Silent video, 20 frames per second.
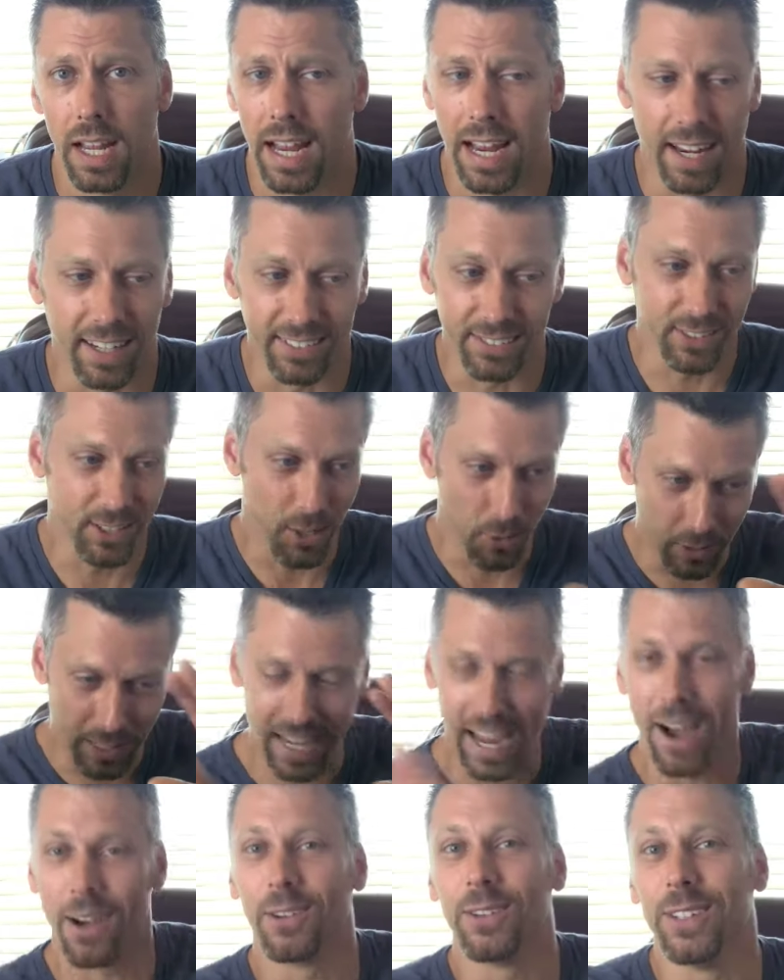And you know,
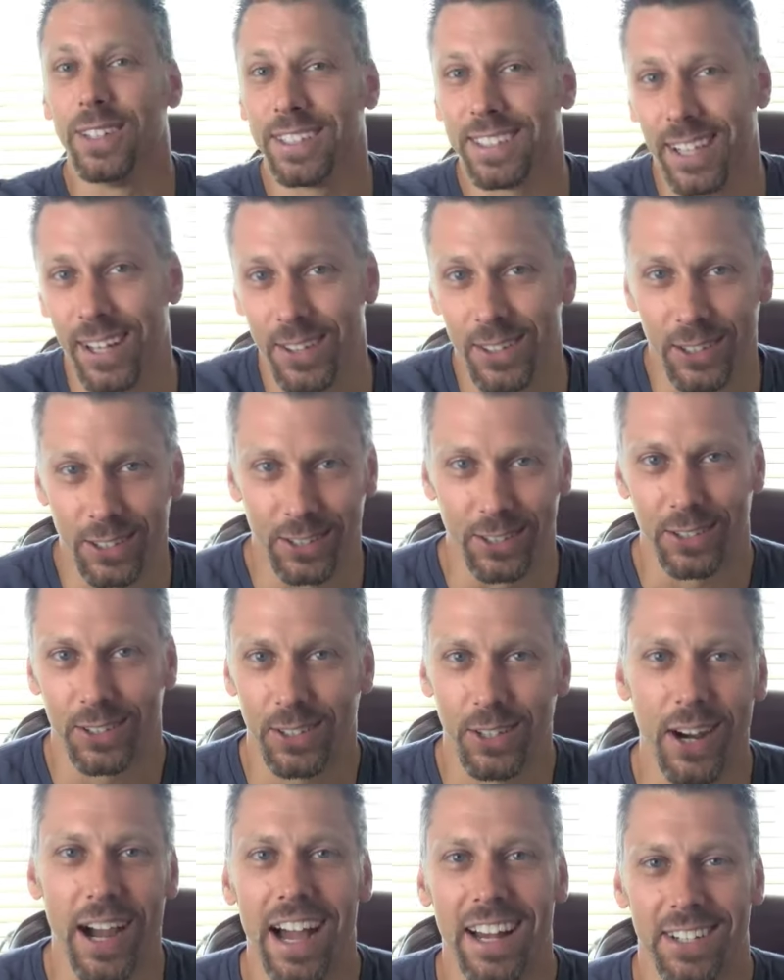countless other
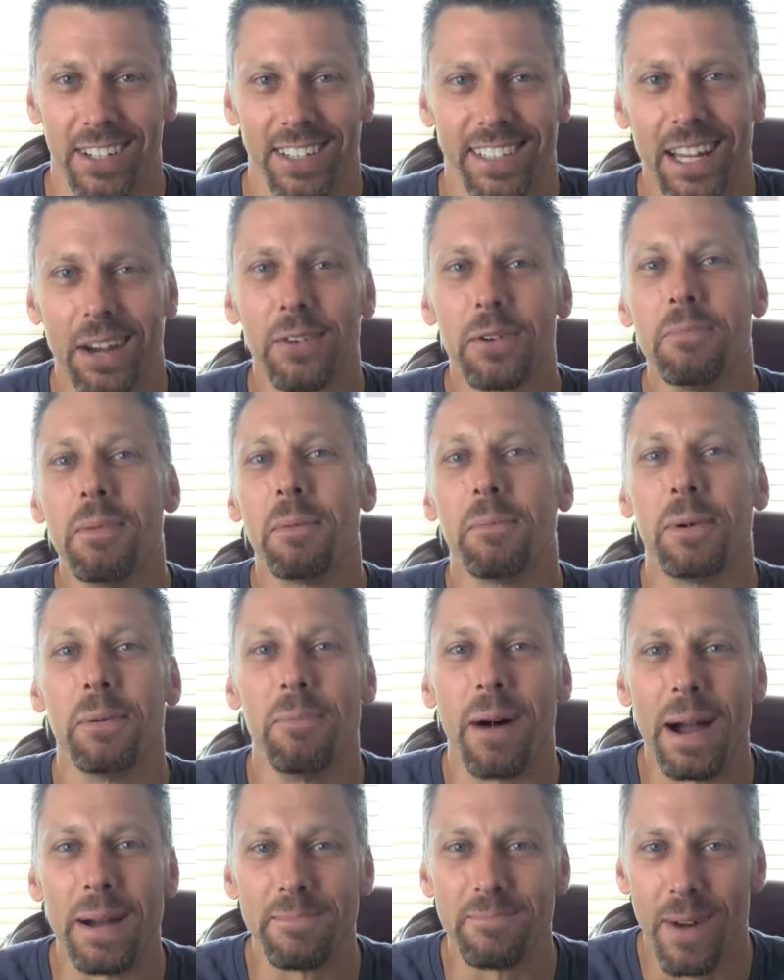crashes. I remember
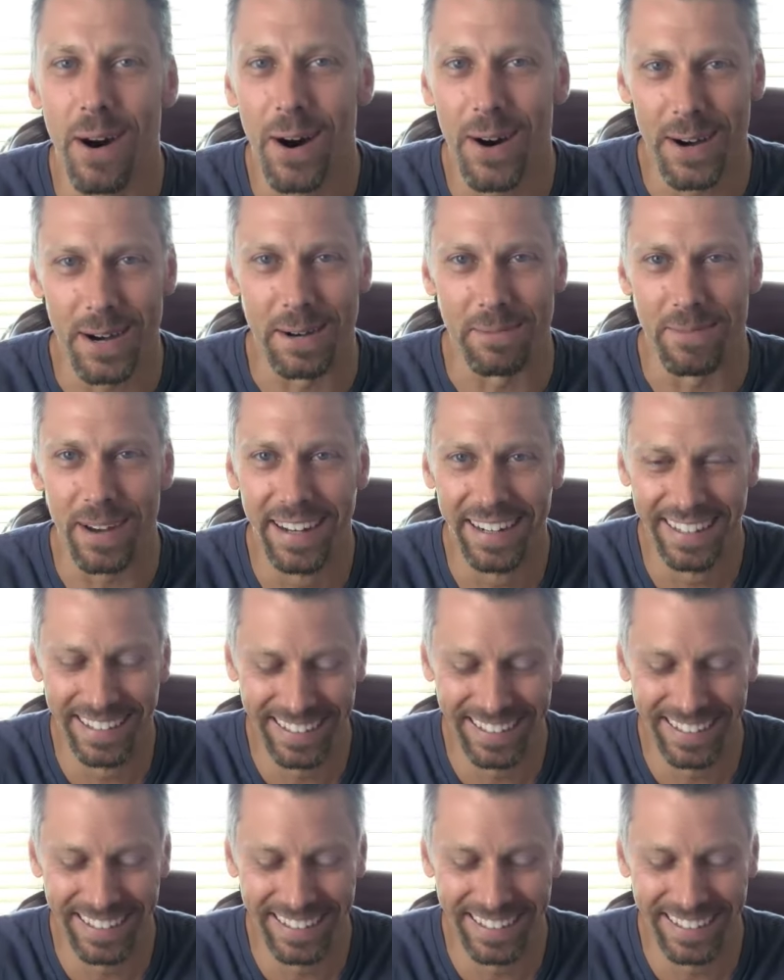my mom.